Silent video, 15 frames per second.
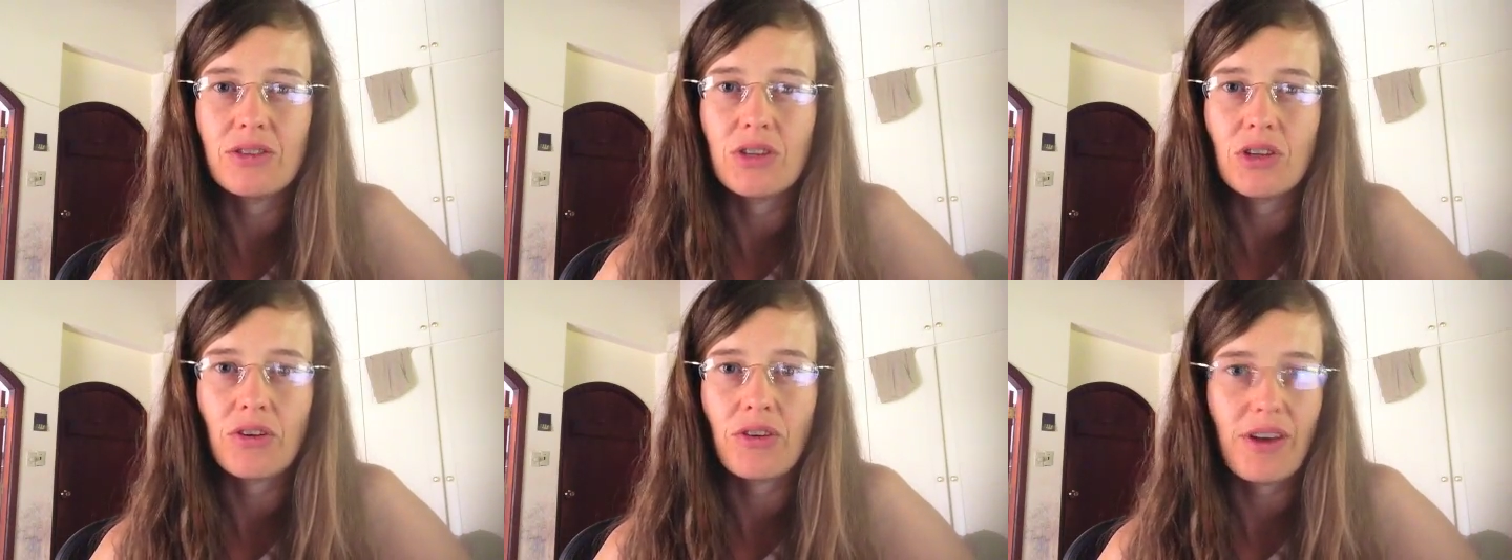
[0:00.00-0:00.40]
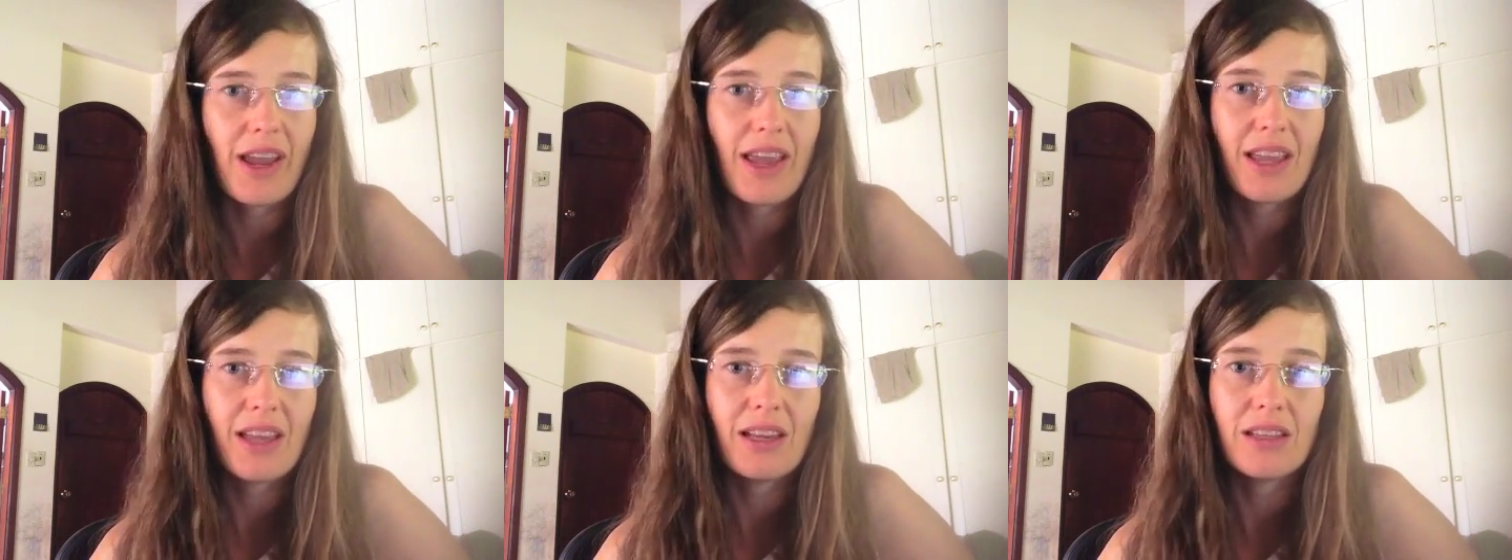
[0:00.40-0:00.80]
to
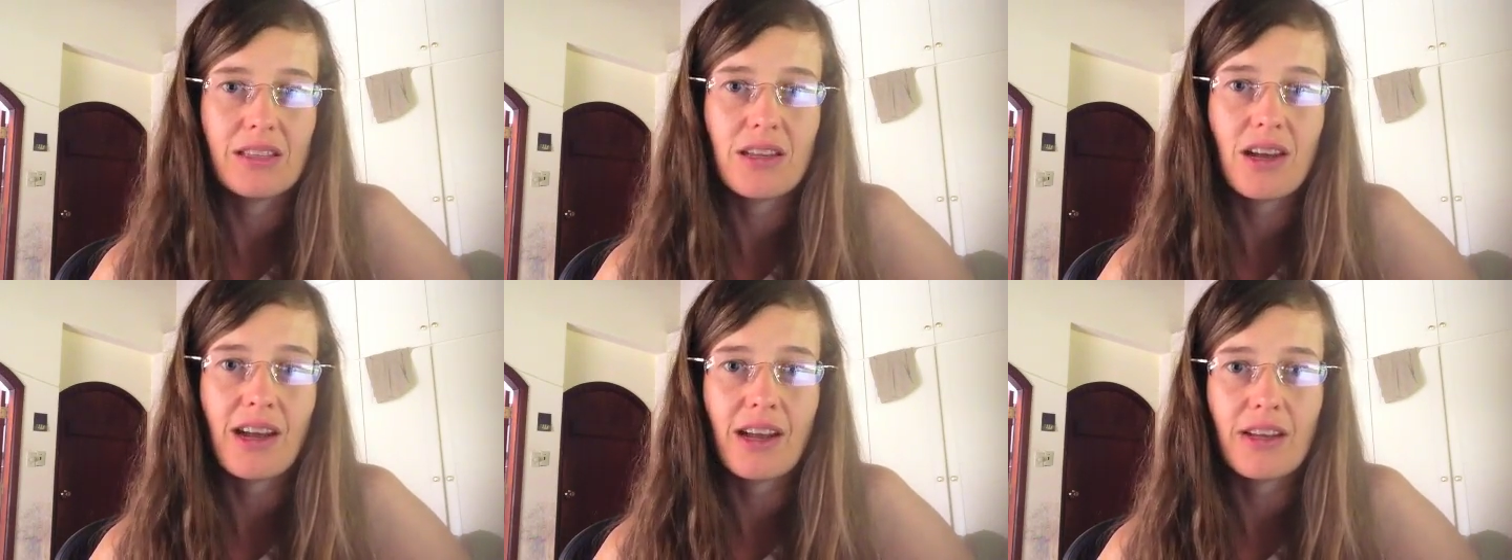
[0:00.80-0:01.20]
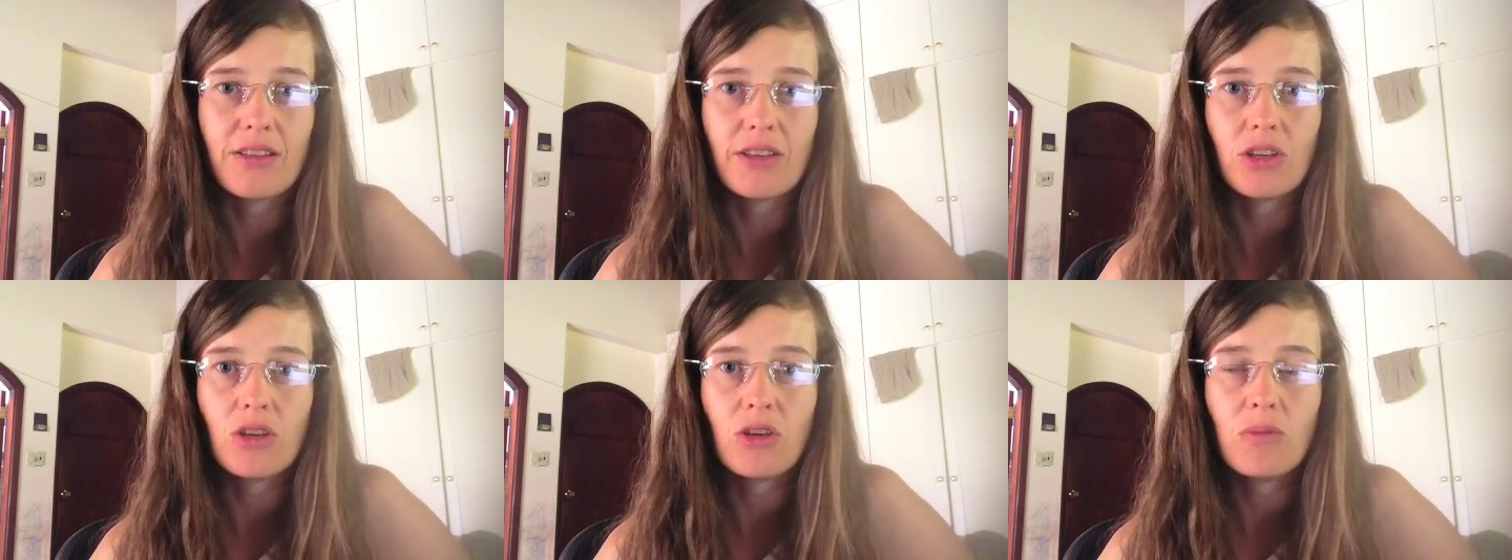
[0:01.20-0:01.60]
create an entire other
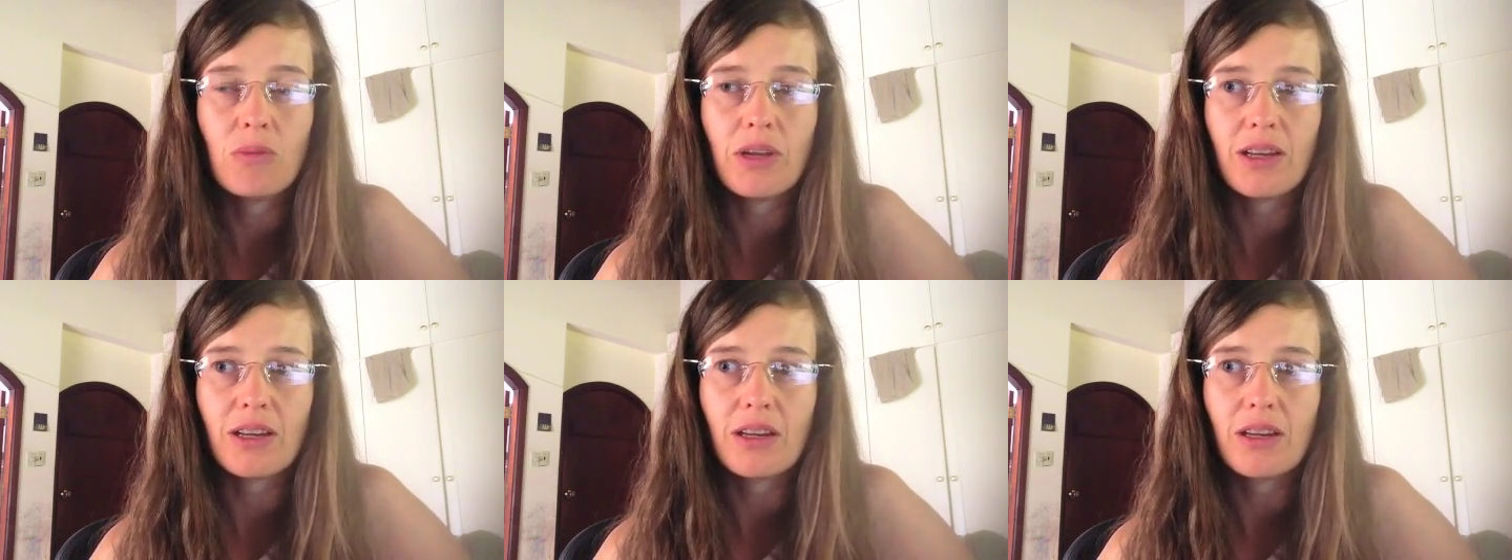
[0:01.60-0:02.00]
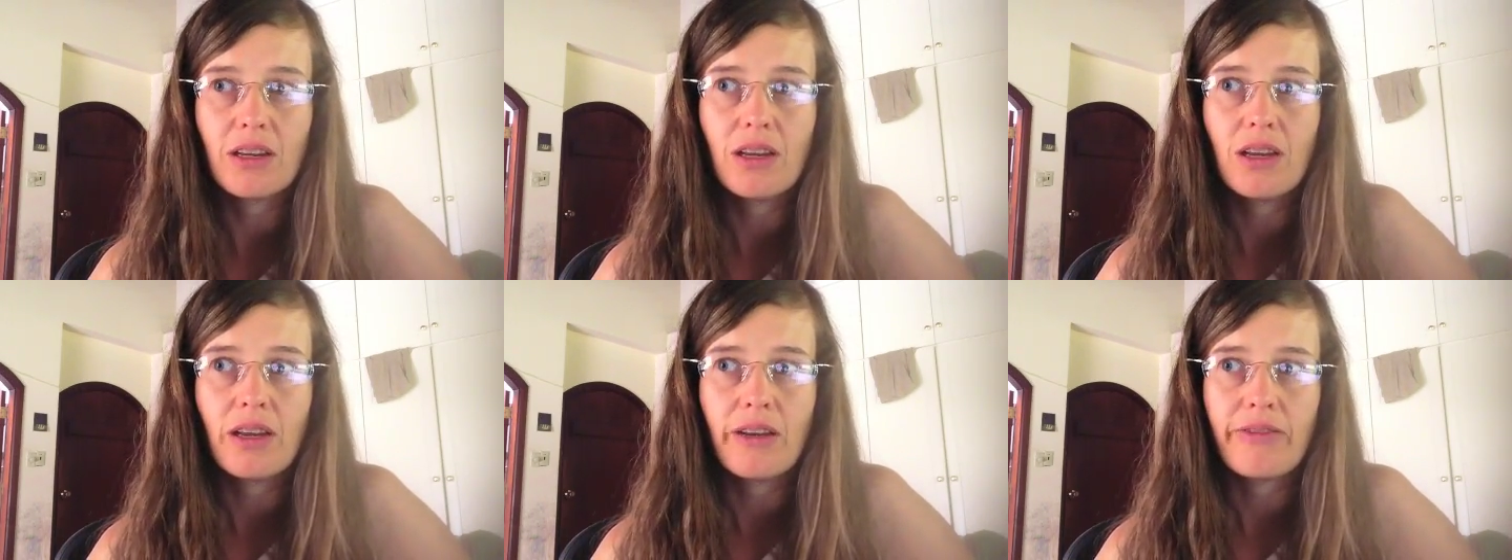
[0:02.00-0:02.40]
human,
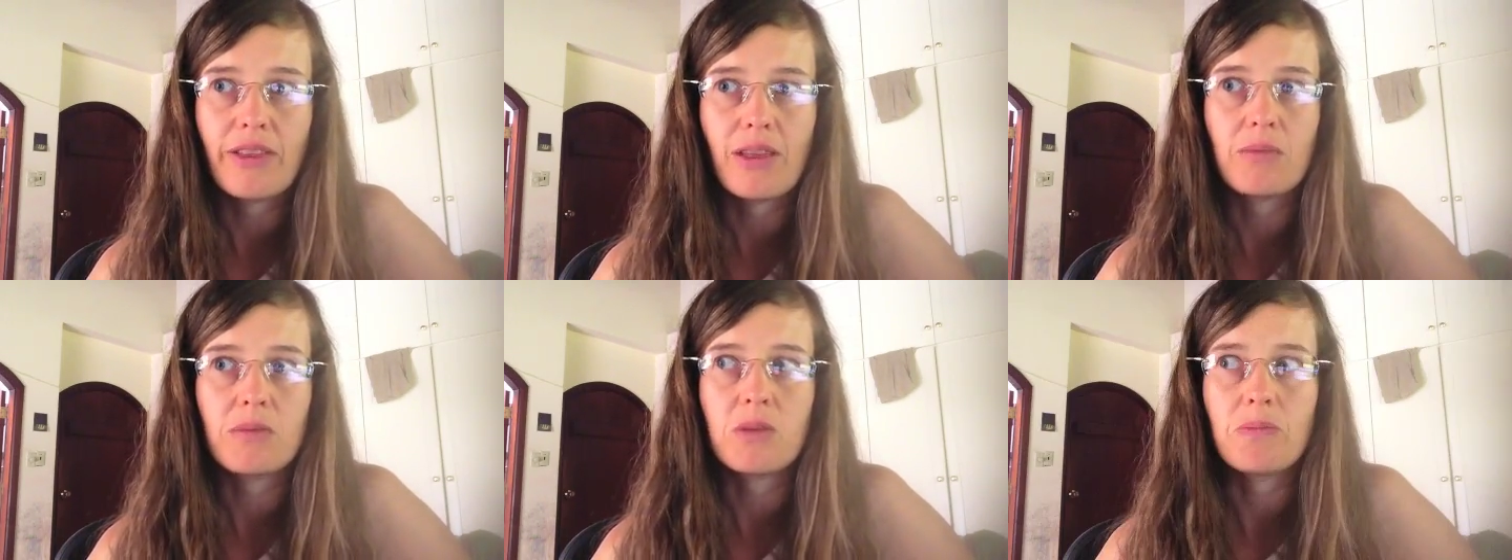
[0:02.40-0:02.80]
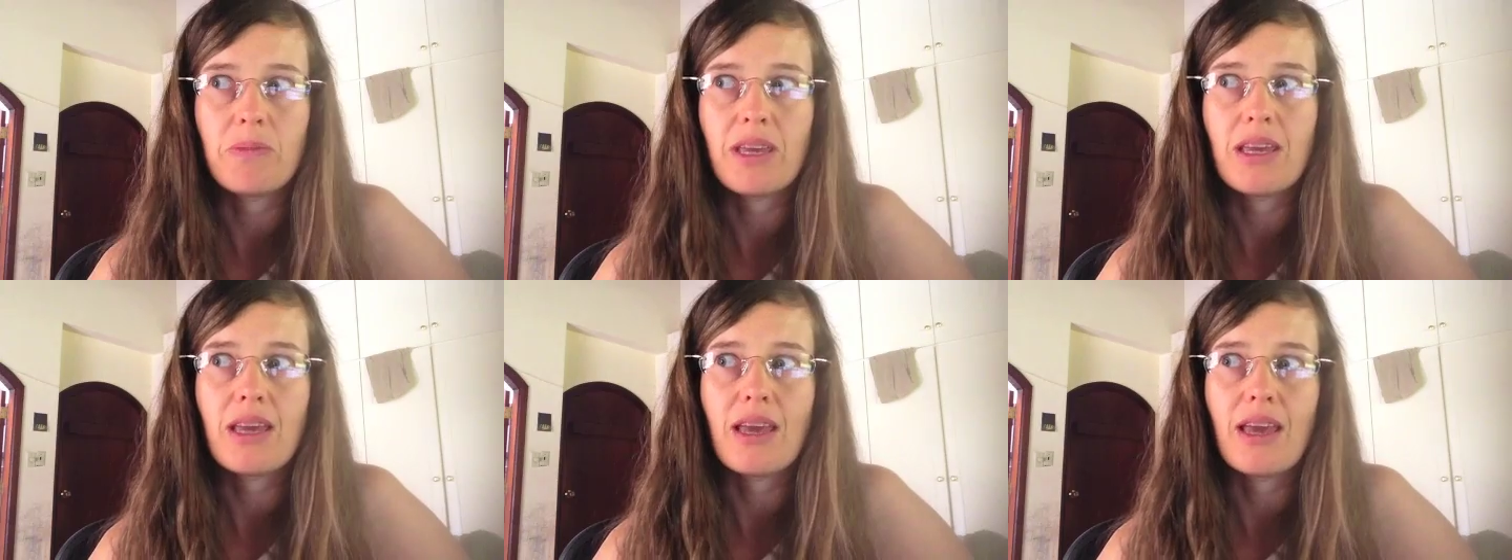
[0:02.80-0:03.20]
for them to
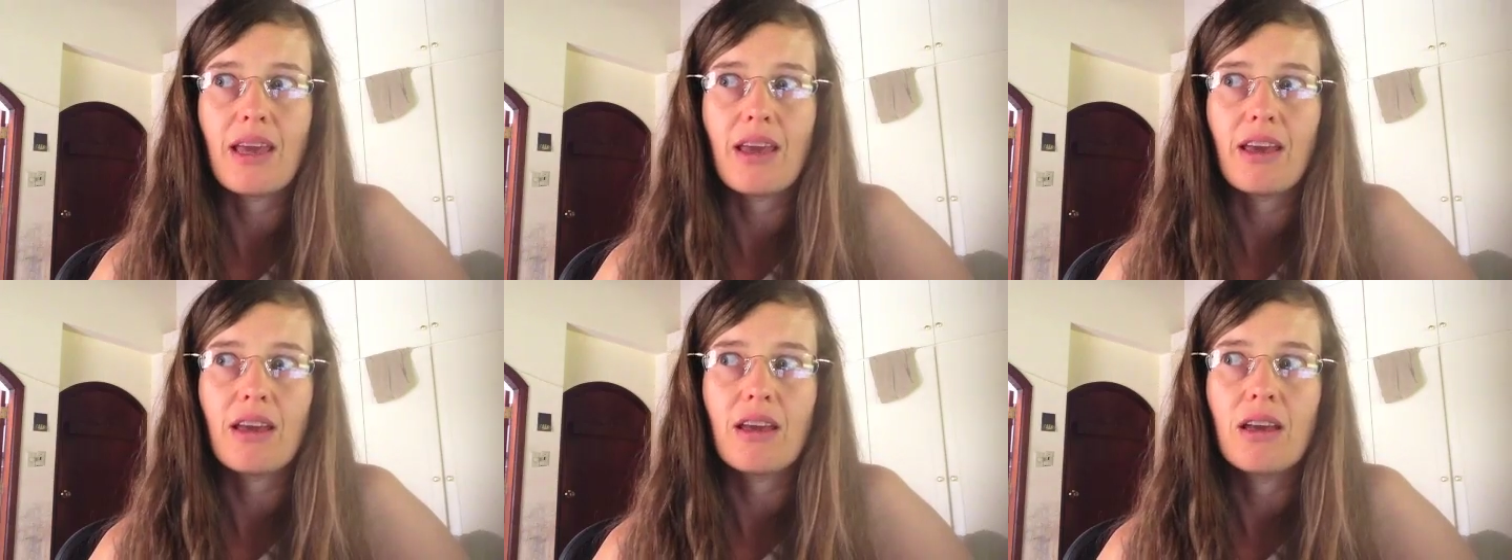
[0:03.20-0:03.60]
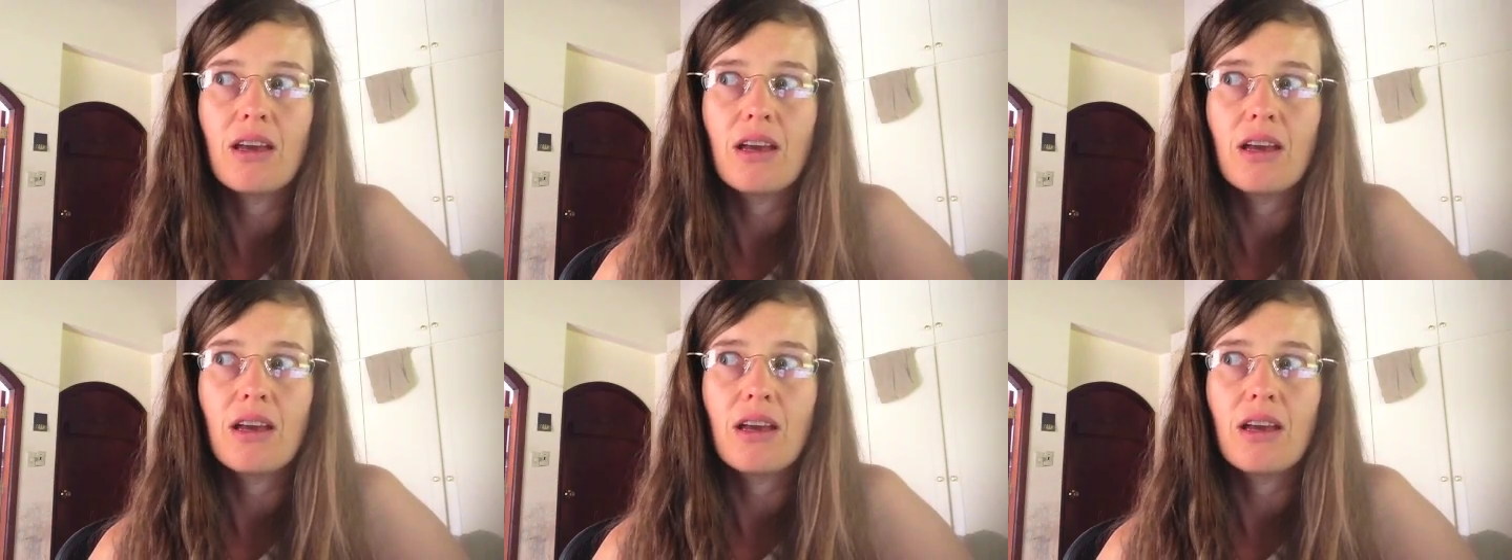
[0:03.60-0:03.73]
be here.